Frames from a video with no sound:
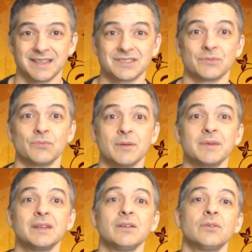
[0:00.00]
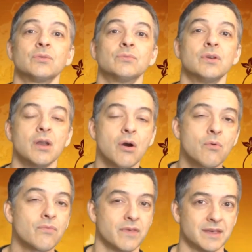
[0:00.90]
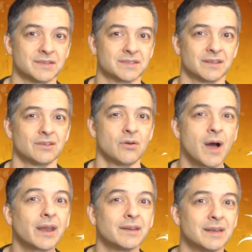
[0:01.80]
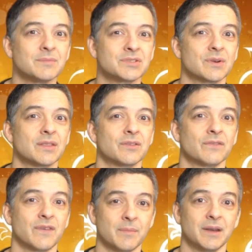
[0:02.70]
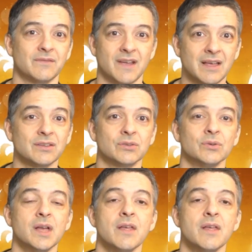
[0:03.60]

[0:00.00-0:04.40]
It's the women who know this, that know how to demonstrate their feminine value.